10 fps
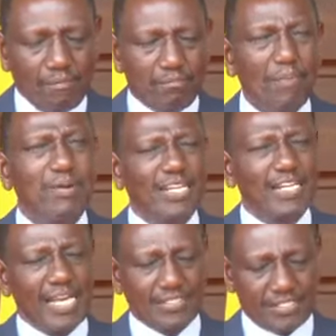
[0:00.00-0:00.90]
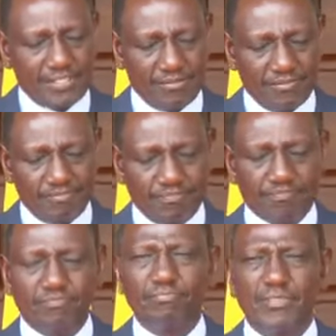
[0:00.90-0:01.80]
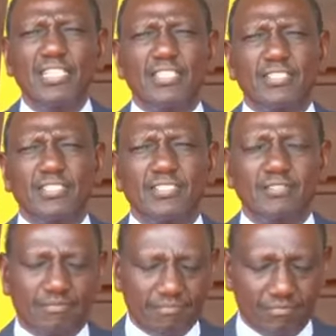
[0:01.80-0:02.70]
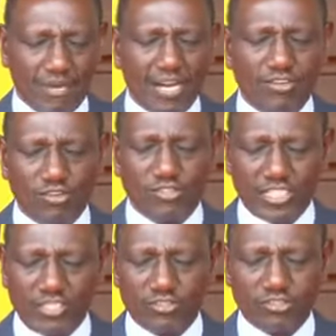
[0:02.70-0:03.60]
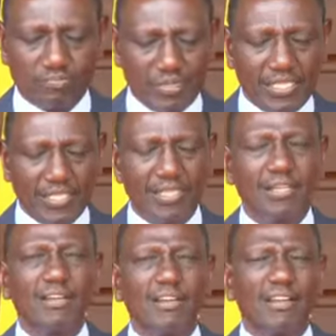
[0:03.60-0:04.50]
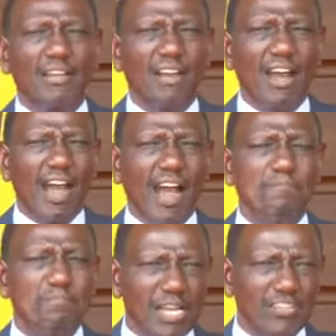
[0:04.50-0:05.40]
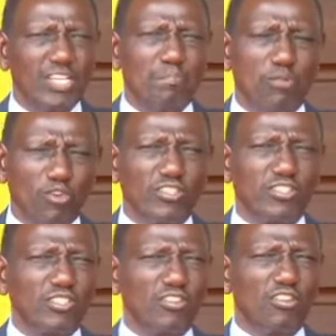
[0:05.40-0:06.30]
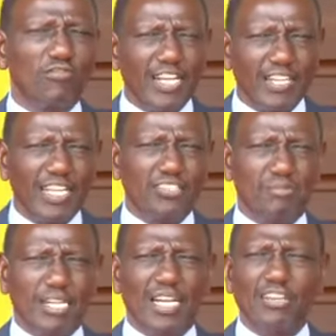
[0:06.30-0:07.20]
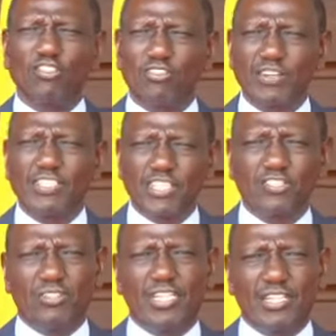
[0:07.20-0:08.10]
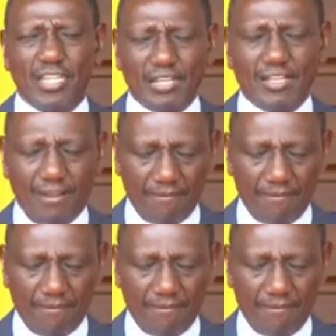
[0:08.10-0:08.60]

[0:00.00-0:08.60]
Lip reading: Public debt is and continues to be a major point of engagement and conversation in Kenya.